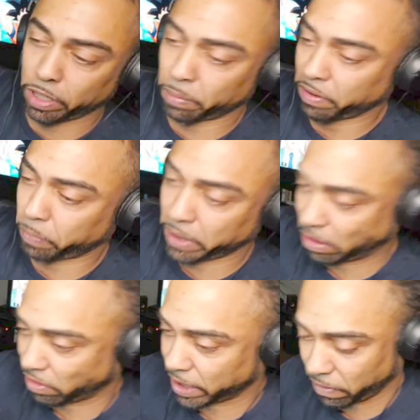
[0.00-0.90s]
of
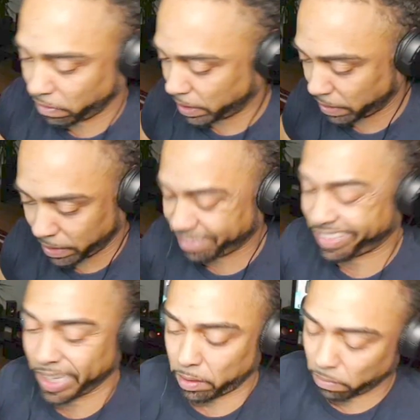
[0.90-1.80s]
speech. That's
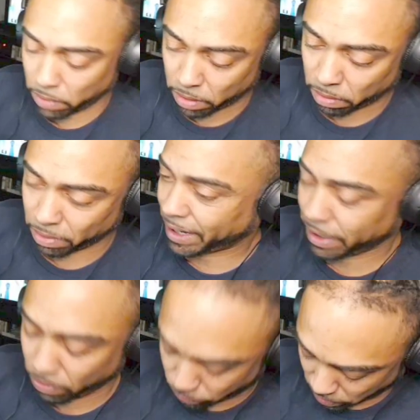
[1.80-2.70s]
sick. That
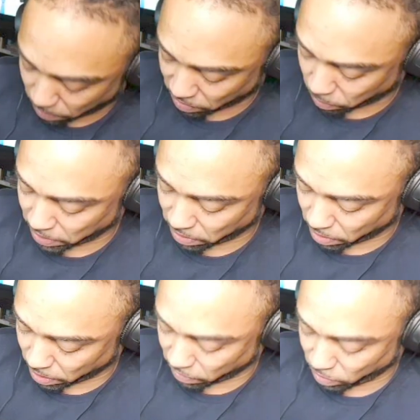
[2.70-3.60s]
ain't no freedom of speech.
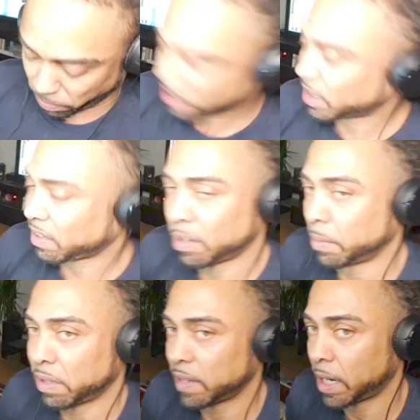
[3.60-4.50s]
Let's not
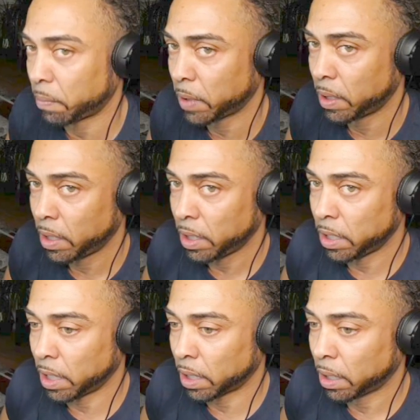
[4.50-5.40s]
mix that up.
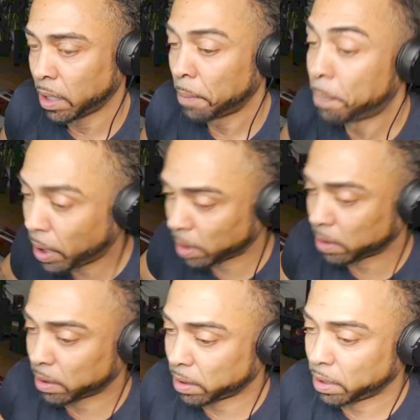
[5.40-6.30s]
Yeah.
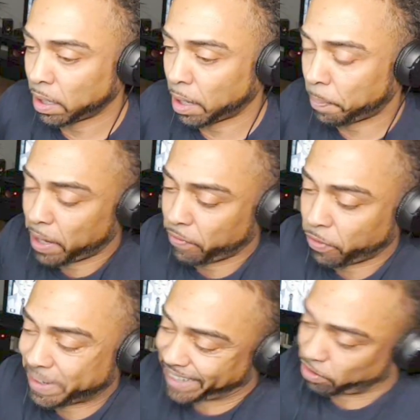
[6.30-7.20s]
But apart
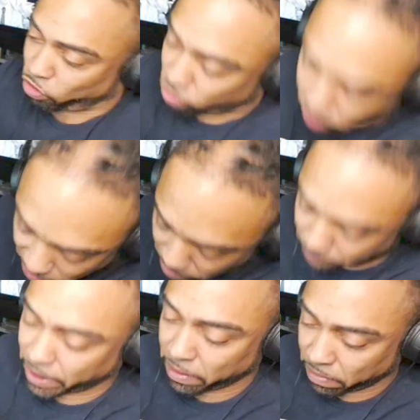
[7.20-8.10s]
from the extreme
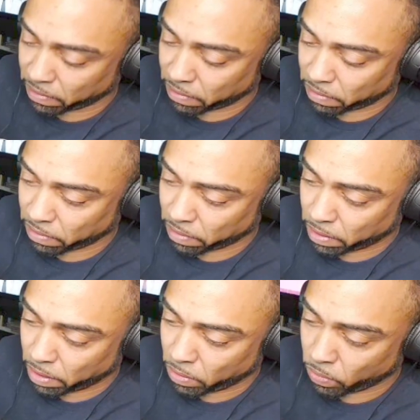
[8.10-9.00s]
cases
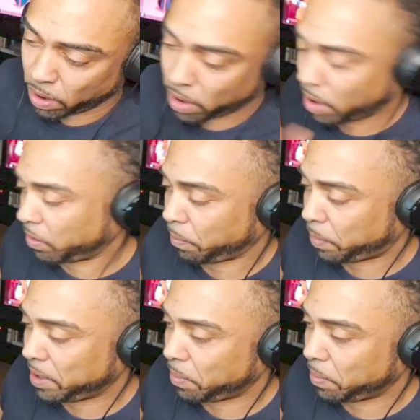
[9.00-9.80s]
where other people